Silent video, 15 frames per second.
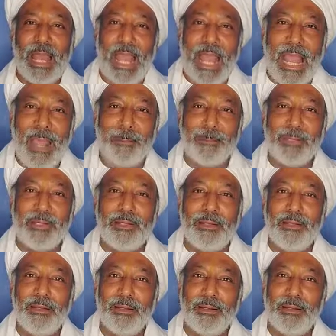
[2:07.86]
apt,
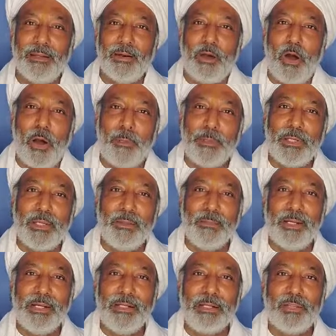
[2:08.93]

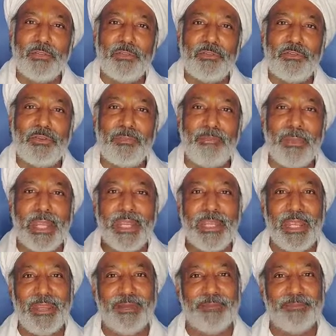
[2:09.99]
optimal decision making,